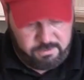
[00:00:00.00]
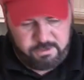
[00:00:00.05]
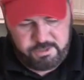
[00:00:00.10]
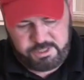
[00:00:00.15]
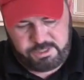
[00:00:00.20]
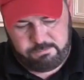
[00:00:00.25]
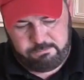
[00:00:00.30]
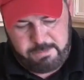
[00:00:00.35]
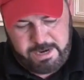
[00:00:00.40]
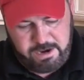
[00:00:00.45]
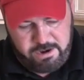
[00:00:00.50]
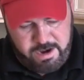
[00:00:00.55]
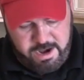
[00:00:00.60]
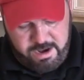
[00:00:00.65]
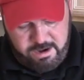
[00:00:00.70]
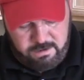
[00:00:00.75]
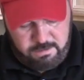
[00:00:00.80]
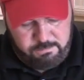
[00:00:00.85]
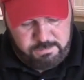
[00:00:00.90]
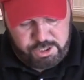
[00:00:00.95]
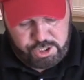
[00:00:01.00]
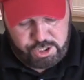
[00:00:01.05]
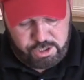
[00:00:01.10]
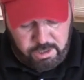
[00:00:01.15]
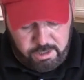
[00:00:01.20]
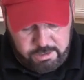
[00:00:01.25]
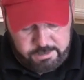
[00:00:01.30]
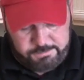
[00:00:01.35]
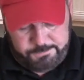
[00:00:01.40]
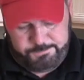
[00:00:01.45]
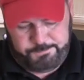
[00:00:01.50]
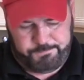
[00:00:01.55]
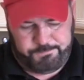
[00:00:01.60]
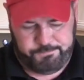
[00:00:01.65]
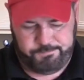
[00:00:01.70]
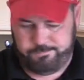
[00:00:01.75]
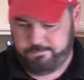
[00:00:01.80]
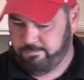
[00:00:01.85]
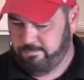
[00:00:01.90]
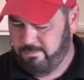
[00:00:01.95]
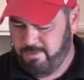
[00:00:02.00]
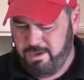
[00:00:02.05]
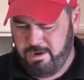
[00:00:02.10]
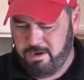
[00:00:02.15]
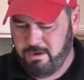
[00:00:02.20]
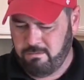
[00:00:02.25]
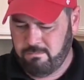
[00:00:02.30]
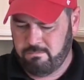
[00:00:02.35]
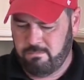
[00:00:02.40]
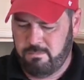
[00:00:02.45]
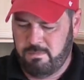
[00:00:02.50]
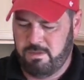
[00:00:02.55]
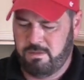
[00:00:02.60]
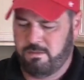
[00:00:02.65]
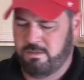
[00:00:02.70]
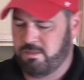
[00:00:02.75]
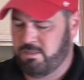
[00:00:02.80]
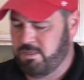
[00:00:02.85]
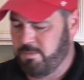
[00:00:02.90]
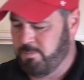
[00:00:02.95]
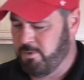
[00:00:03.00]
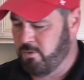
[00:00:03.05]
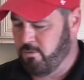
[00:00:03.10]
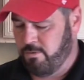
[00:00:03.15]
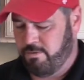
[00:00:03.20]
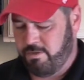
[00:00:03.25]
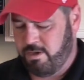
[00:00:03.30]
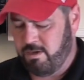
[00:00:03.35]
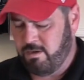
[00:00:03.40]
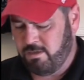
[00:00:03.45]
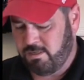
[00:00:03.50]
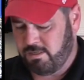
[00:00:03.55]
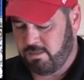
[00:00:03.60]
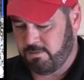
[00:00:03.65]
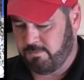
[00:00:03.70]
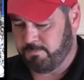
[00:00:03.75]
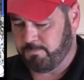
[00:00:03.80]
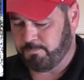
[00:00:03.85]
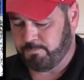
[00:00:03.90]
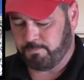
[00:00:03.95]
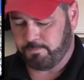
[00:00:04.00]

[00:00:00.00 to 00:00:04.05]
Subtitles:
Throw some marinade on my shirt. The typical things.